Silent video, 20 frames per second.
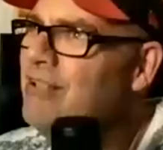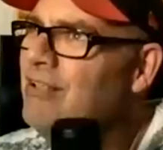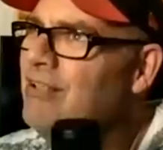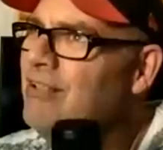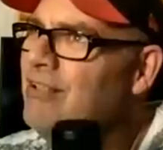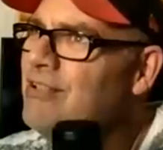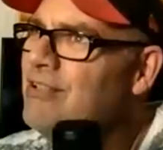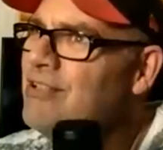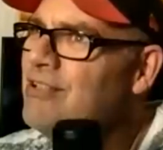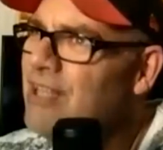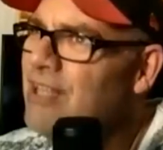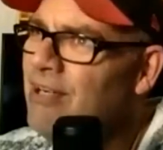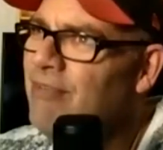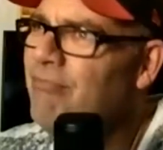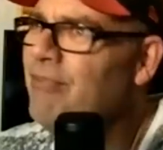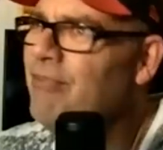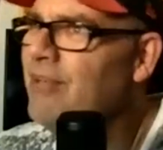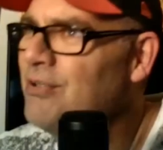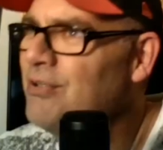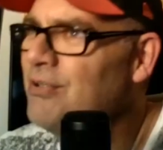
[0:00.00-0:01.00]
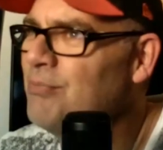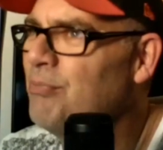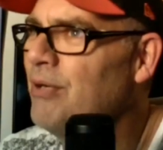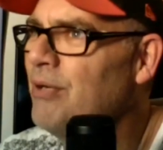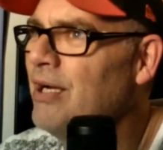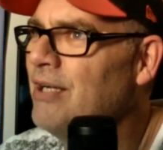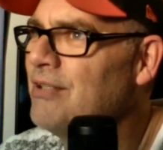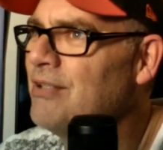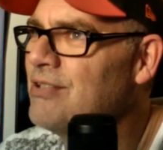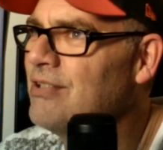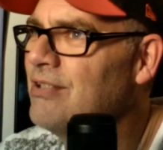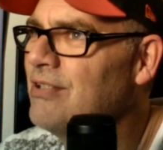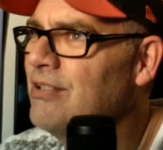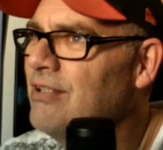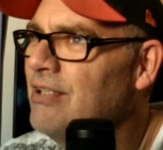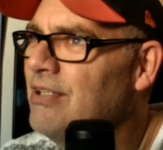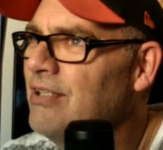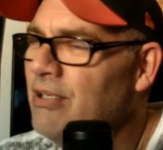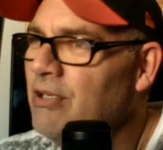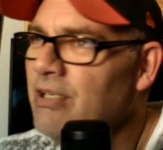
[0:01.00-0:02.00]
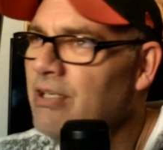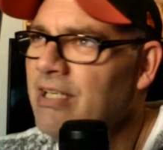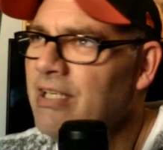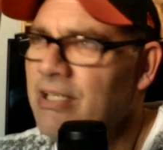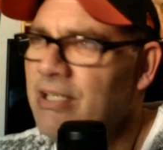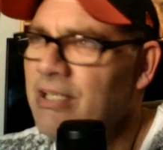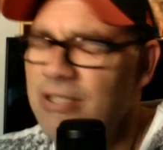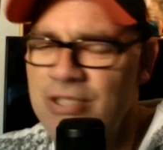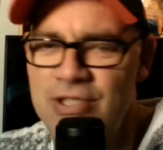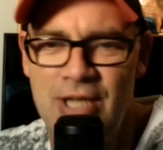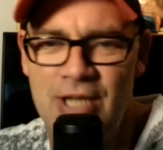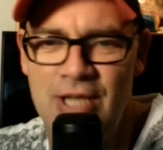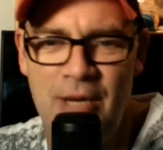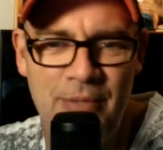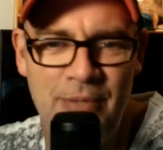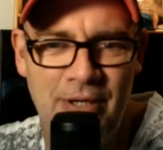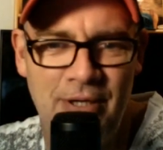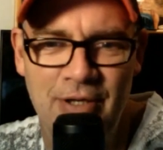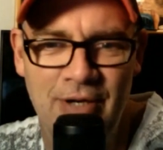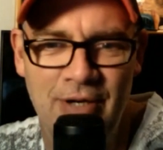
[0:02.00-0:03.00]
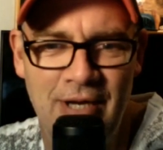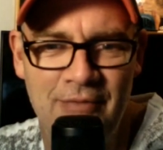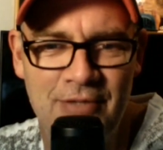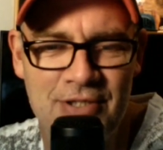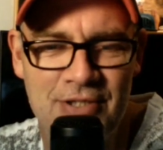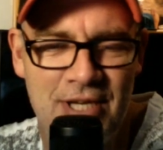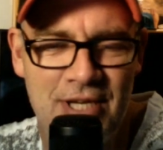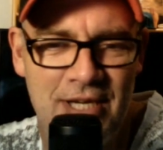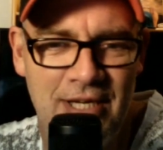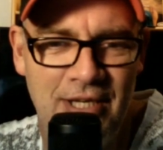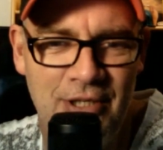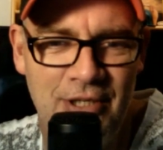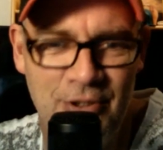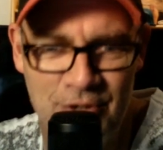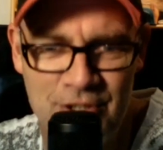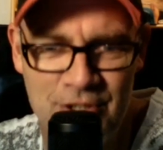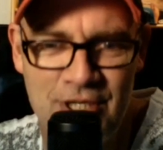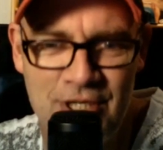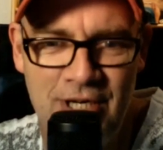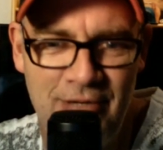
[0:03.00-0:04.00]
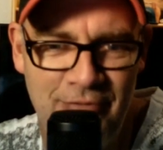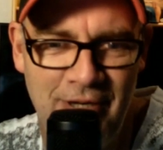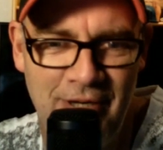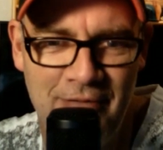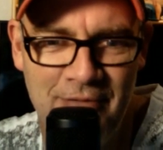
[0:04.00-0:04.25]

self-express. You, you just stop there. You don't have to say yourself after that.